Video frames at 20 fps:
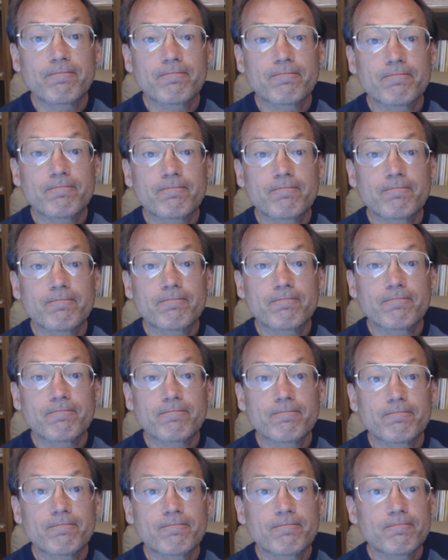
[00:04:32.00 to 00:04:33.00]

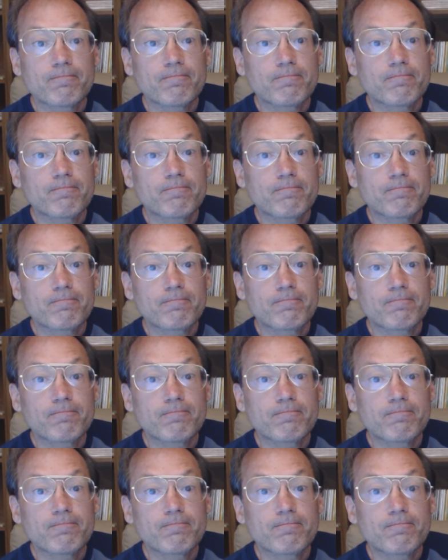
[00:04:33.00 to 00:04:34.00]

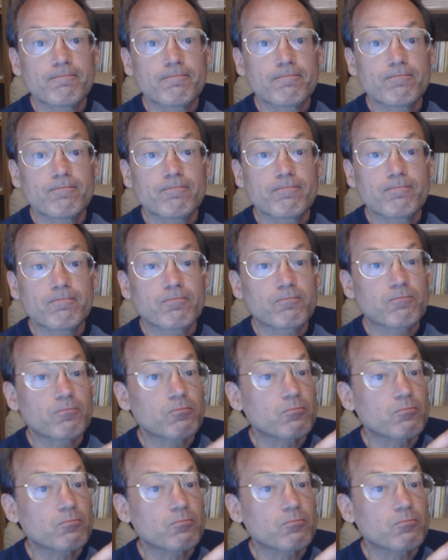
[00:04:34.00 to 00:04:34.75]
[no speech]